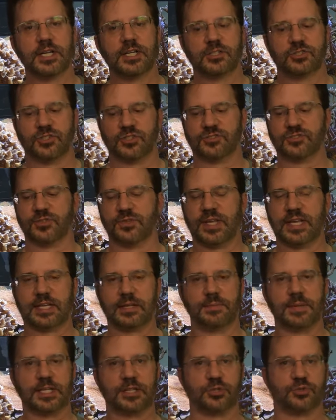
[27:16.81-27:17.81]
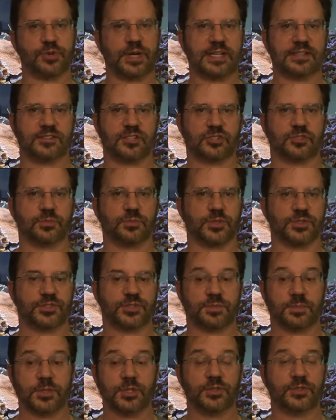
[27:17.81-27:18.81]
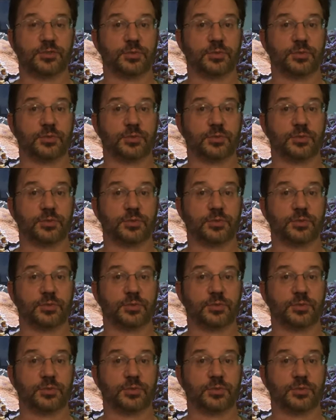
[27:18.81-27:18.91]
just so they can make the transition more smooth.